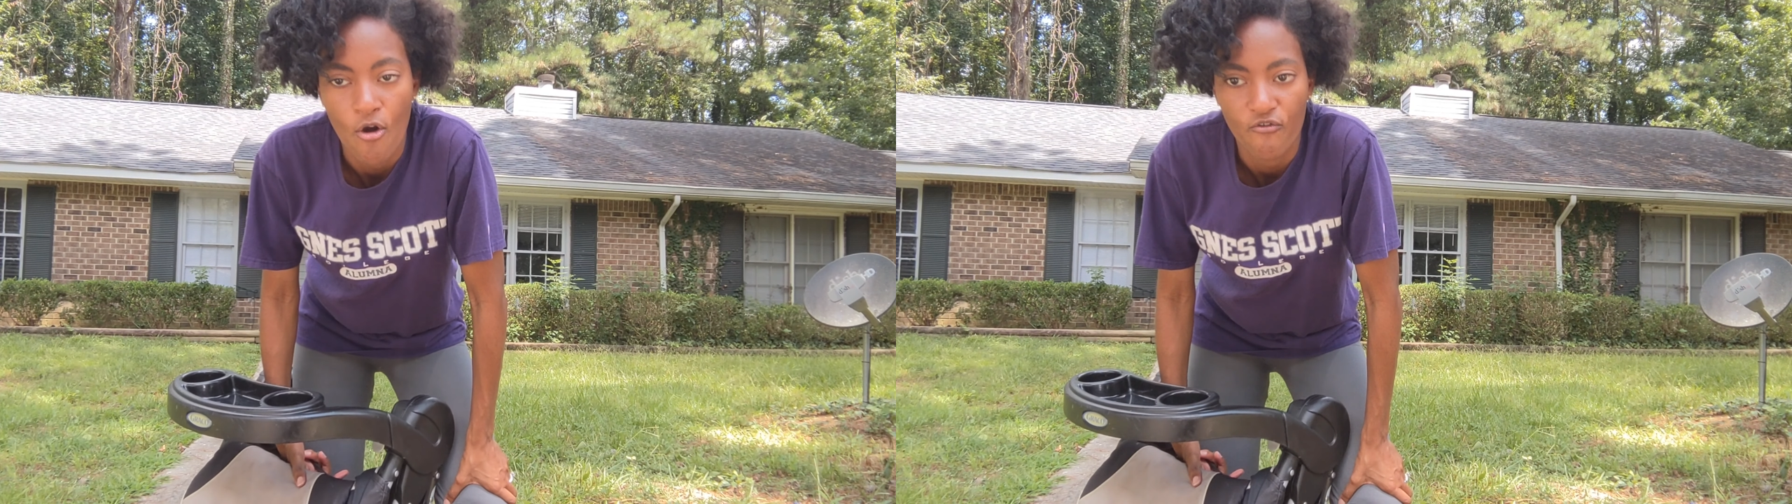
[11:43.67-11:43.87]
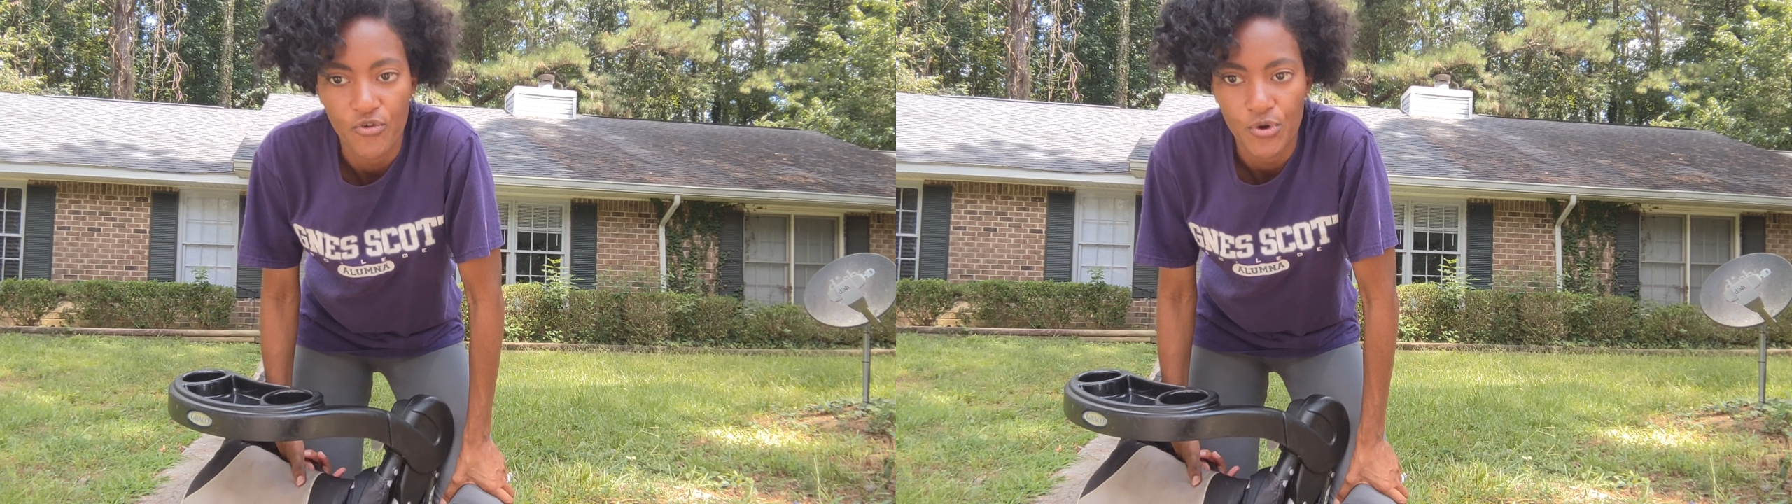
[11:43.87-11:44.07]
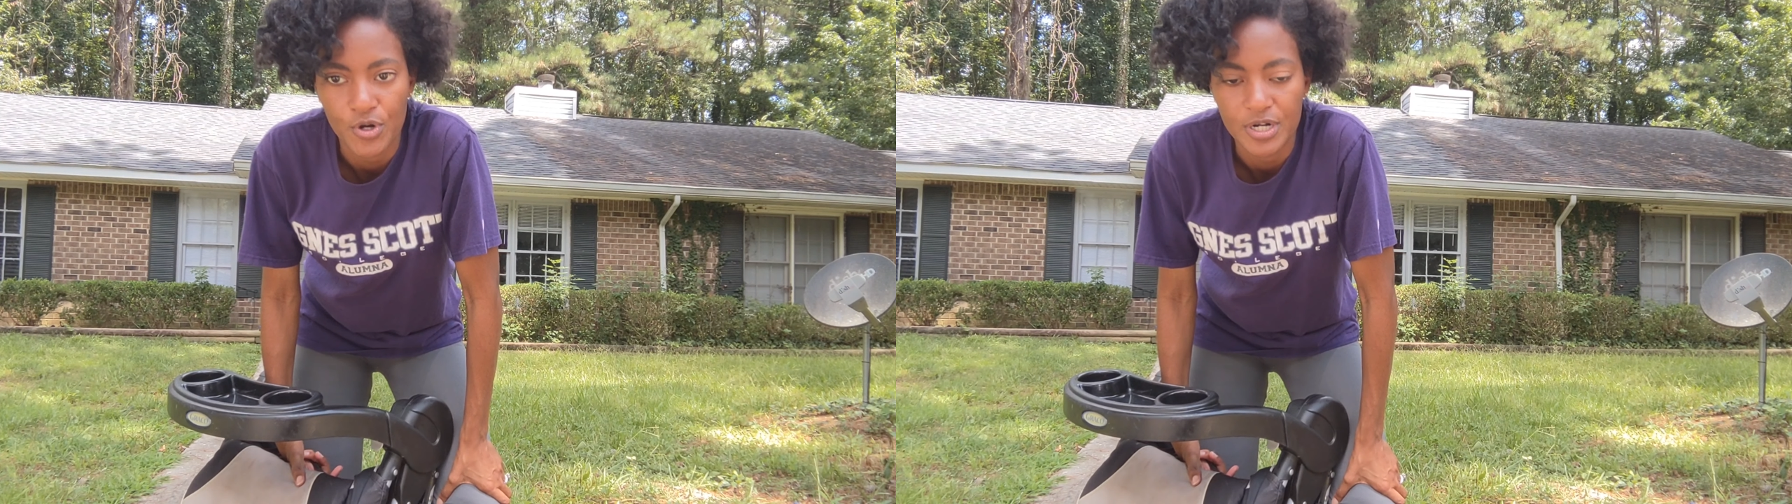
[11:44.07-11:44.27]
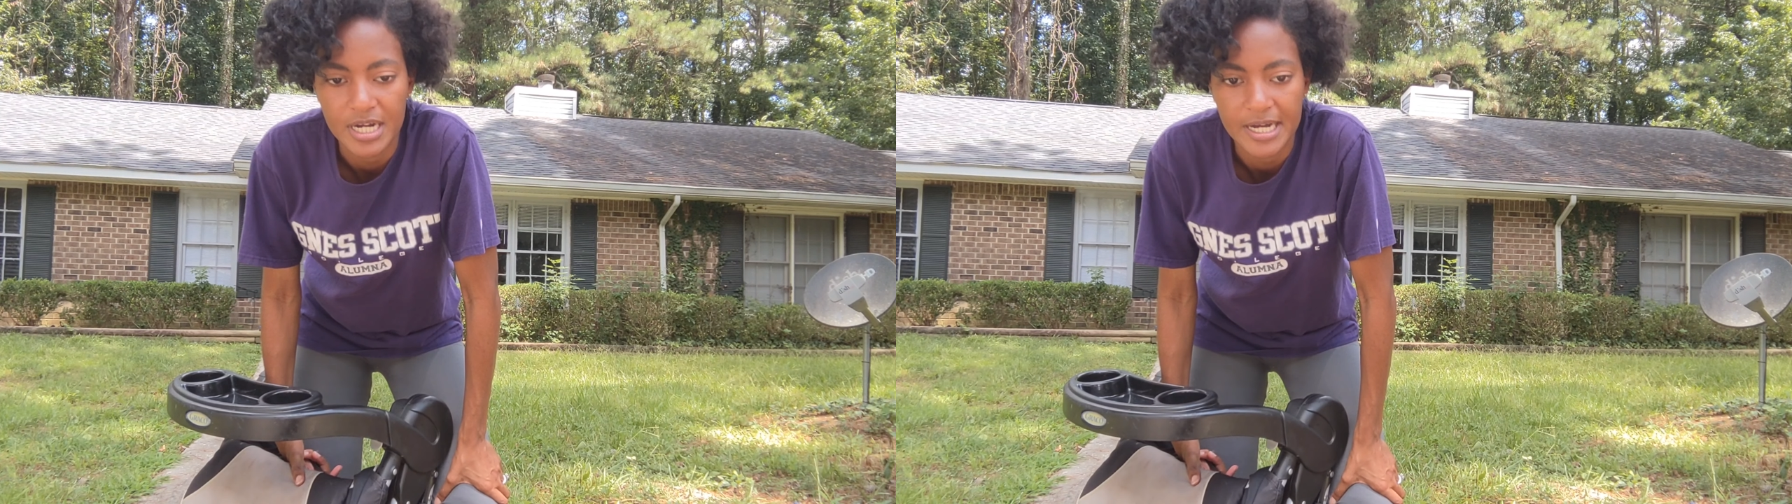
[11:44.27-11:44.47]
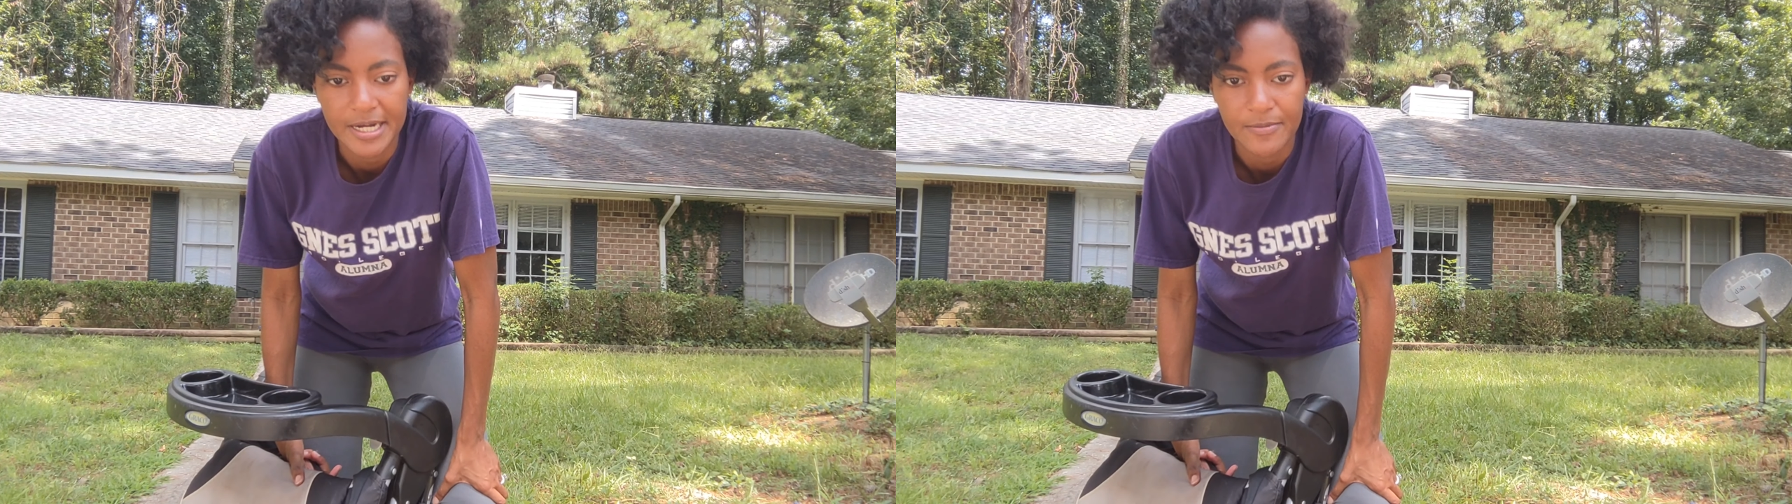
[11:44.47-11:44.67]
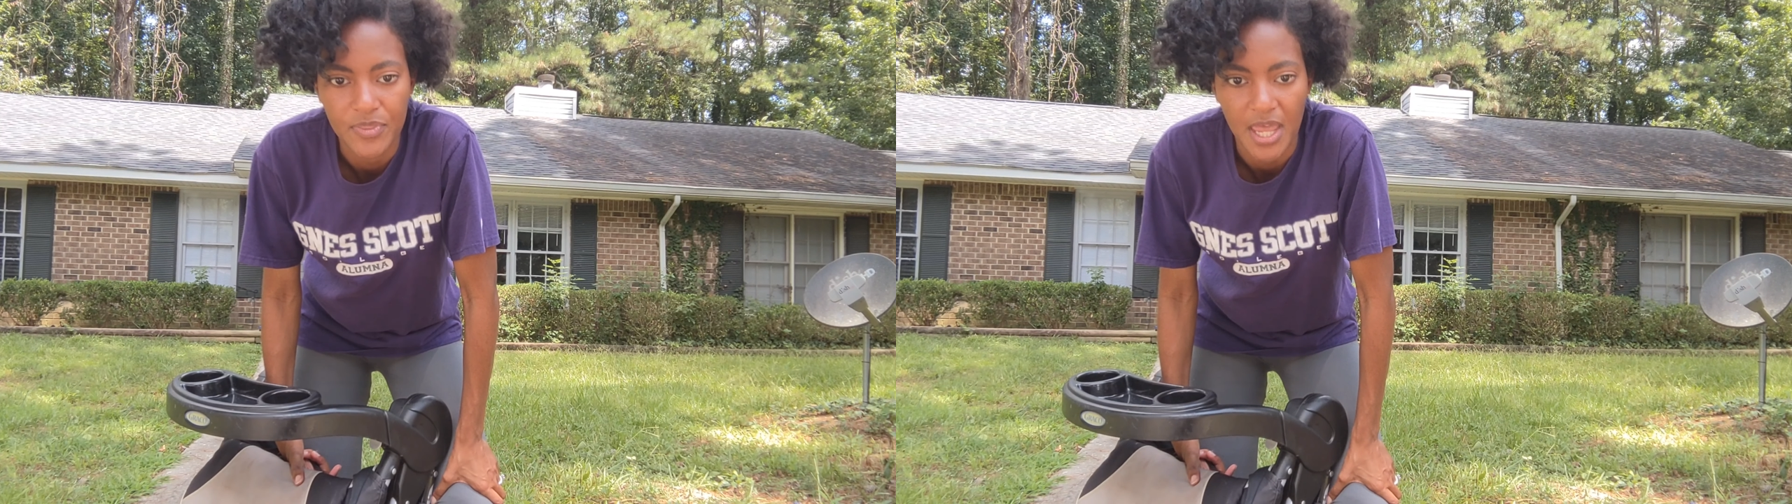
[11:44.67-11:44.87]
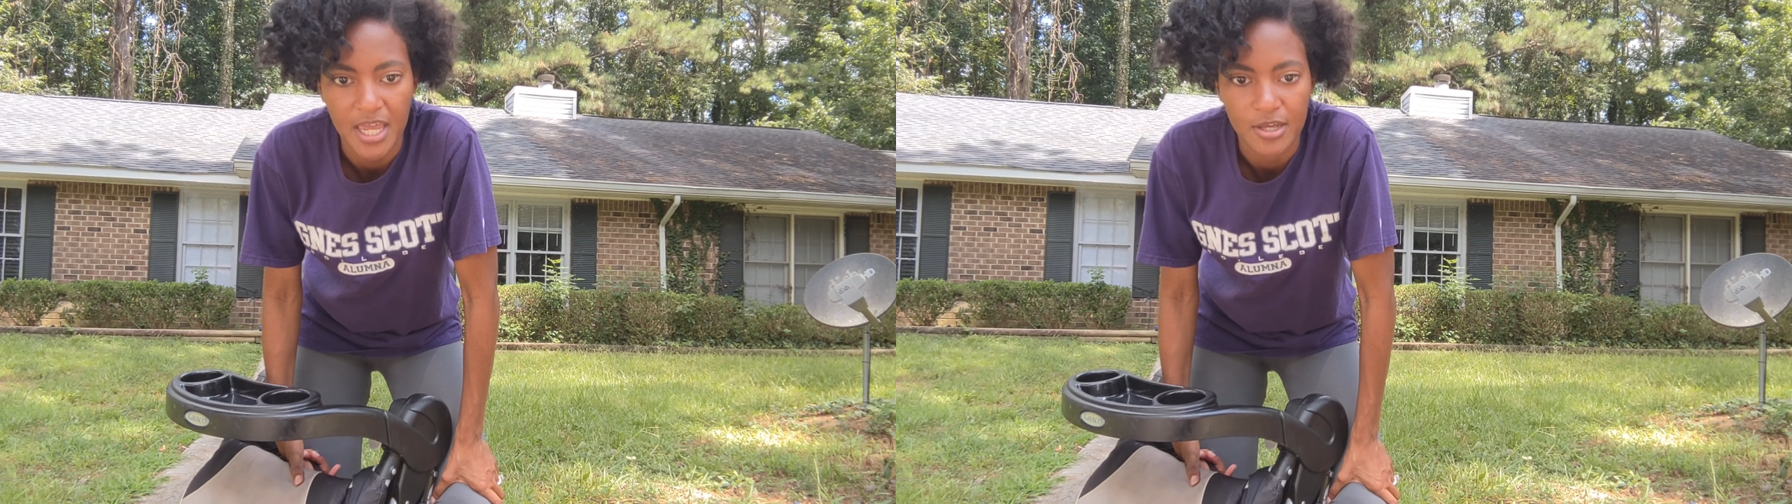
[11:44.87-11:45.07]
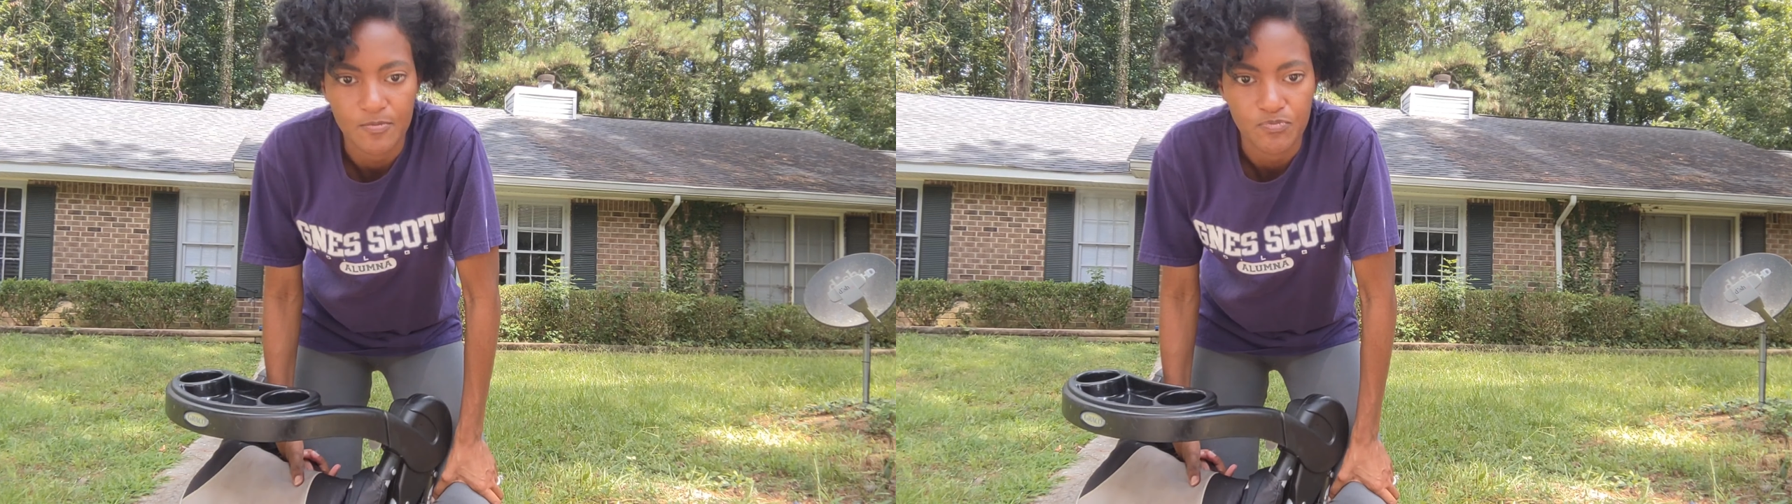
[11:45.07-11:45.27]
for like